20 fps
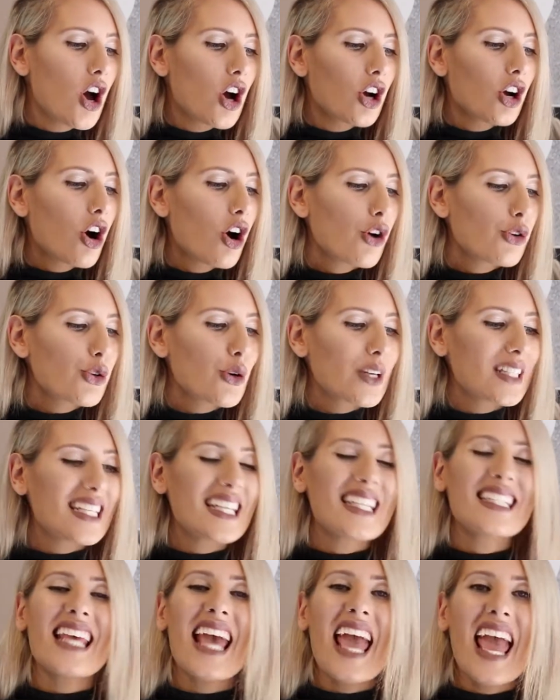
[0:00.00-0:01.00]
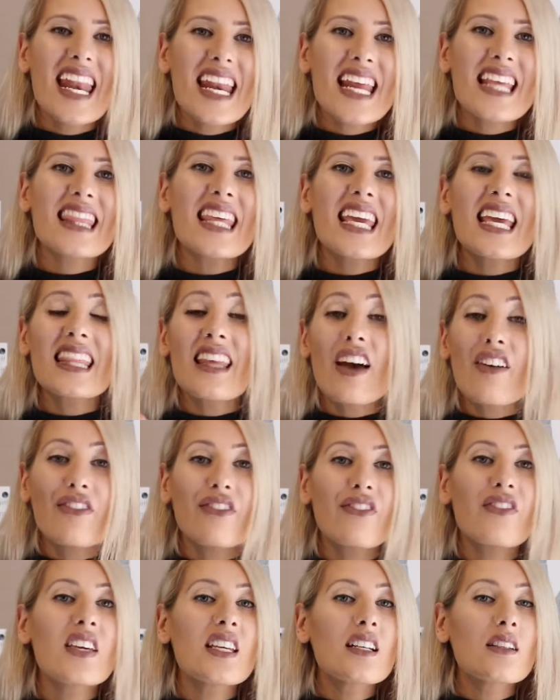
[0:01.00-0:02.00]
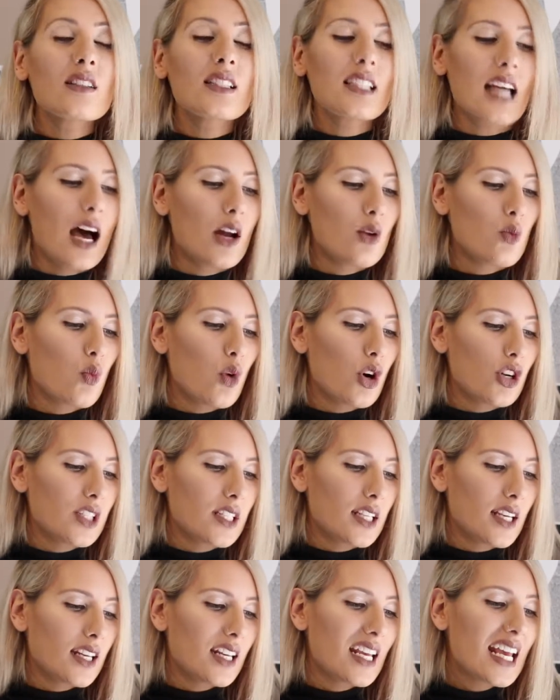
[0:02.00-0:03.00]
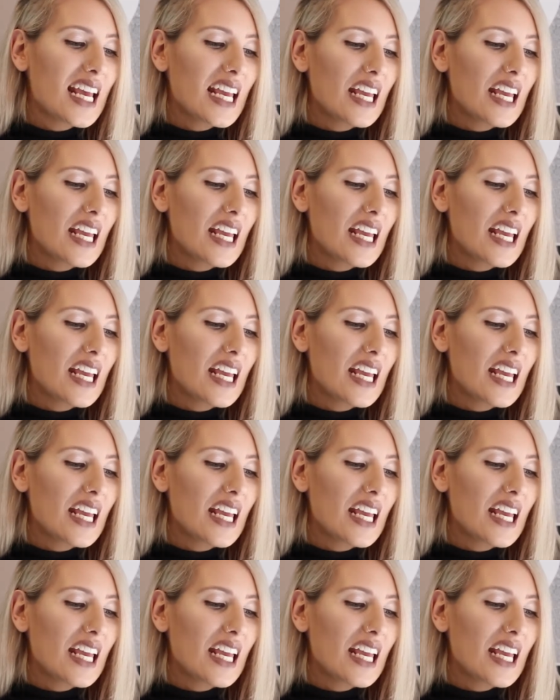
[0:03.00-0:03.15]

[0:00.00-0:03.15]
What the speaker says: Contrast is anything that feels unwanted.